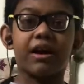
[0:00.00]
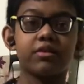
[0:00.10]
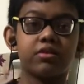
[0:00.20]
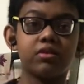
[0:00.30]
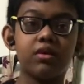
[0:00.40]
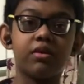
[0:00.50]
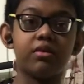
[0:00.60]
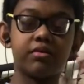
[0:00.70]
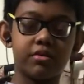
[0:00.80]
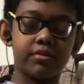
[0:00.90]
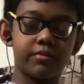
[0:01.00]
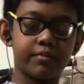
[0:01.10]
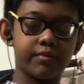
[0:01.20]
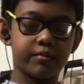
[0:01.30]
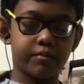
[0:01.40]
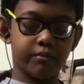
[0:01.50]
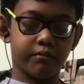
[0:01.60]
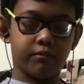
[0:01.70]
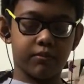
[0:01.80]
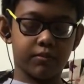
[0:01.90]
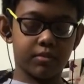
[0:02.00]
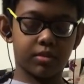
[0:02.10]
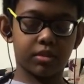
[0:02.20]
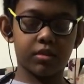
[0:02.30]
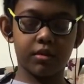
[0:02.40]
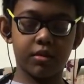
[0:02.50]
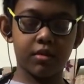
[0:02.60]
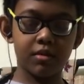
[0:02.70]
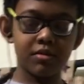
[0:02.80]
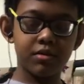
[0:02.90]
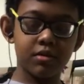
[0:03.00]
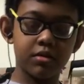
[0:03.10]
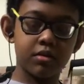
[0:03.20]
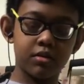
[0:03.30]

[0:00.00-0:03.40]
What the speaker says: No. Which move is B? Now you show.